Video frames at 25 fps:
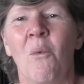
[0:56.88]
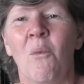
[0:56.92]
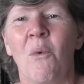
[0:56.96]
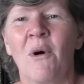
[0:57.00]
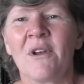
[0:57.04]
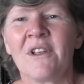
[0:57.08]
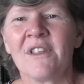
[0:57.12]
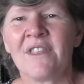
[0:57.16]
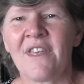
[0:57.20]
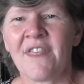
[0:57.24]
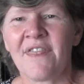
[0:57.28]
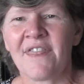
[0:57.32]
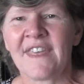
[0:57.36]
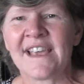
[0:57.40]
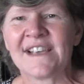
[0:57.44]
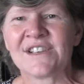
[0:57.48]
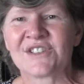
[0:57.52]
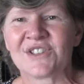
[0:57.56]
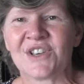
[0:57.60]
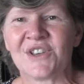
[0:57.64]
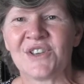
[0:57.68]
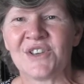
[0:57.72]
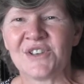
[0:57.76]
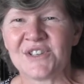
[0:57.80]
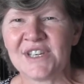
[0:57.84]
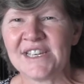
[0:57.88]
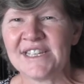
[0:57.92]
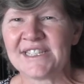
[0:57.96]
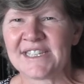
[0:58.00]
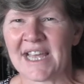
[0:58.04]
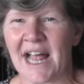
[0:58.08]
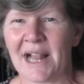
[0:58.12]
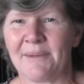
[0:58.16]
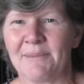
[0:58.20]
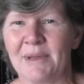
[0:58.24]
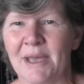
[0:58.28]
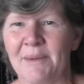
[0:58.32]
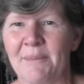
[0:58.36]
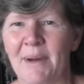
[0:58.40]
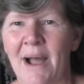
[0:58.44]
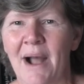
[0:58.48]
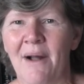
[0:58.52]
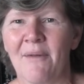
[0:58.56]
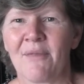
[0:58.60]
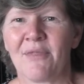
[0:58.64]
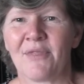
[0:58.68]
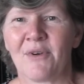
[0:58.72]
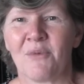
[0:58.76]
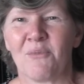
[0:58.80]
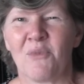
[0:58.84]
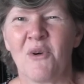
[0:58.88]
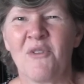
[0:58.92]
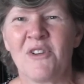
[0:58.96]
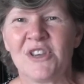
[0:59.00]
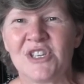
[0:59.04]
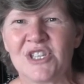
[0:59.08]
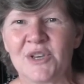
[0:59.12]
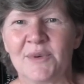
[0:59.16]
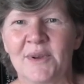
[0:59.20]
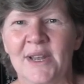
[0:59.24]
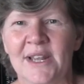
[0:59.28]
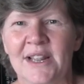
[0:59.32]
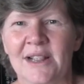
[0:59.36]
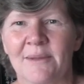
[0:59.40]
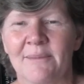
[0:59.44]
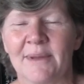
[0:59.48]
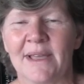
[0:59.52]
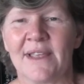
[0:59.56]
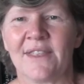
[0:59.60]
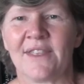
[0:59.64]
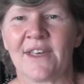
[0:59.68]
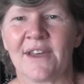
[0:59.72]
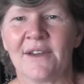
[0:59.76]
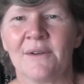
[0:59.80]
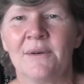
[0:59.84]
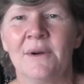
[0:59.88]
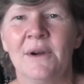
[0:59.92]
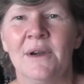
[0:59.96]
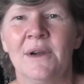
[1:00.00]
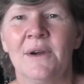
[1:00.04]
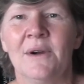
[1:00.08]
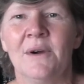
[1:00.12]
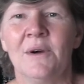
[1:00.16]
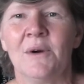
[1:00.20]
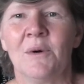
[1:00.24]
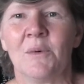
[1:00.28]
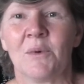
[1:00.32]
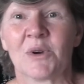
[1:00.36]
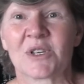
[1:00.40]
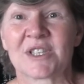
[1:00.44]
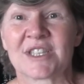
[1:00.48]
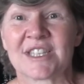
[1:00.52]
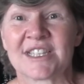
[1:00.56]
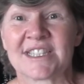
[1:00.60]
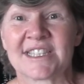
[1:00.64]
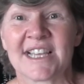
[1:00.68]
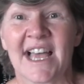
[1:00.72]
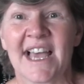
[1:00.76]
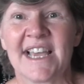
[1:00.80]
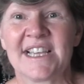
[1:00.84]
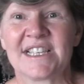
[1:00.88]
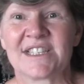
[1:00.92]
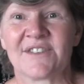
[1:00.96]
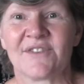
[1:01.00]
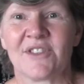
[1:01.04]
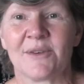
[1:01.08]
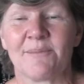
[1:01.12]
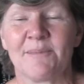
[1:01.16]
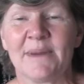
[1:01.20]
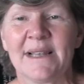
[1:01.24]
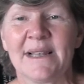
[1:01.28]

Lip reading: One of the things that you did tell me about that worried you a little bit though, was the size of the